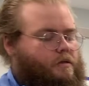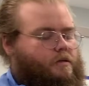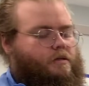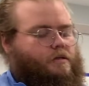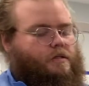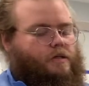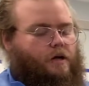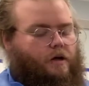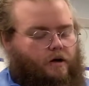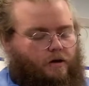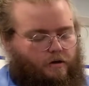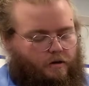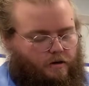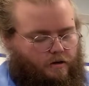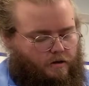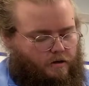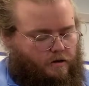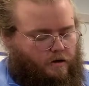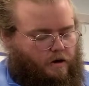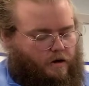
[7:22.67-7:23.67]

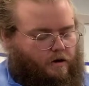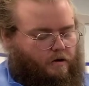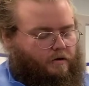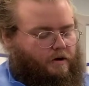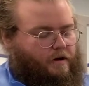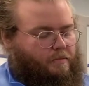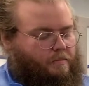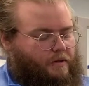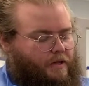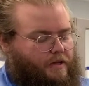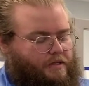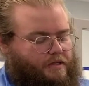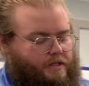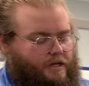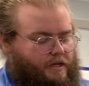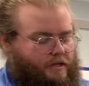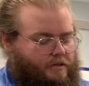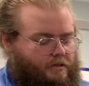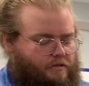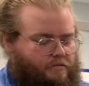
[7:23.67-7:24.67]
So our red blood
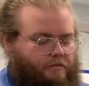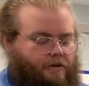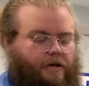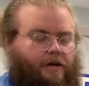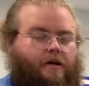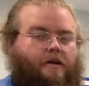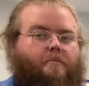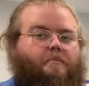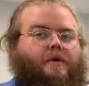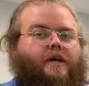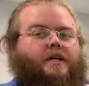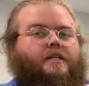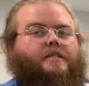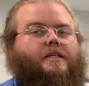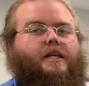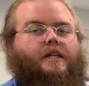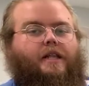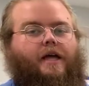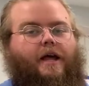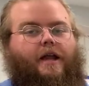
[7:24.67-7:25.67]
cells, we are going to
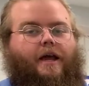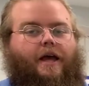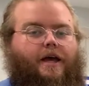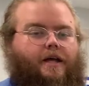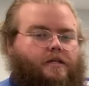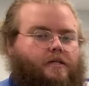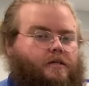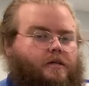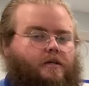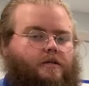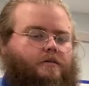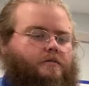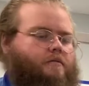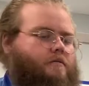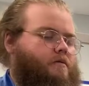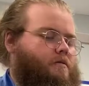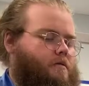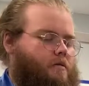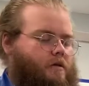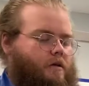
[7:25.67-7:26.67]
mix in that adsol
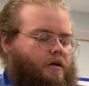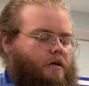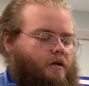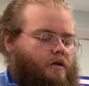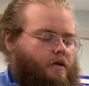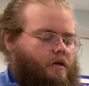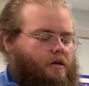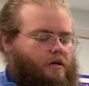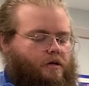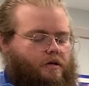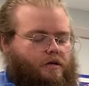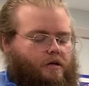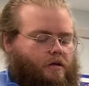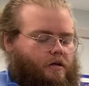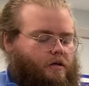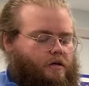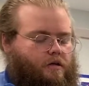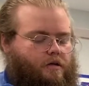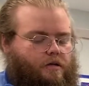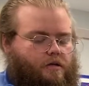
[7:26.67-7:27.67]

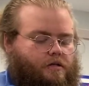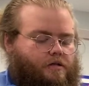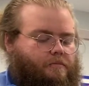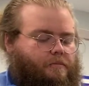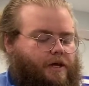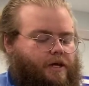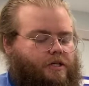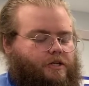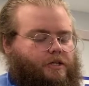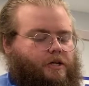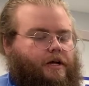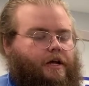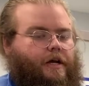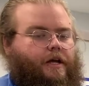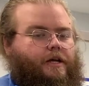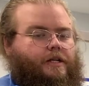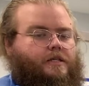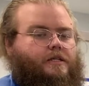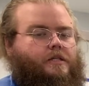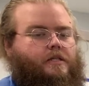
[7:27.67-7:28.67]
to make sure
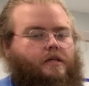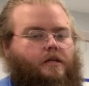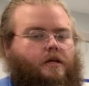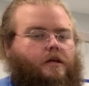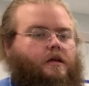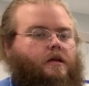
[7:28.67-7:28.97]
it gets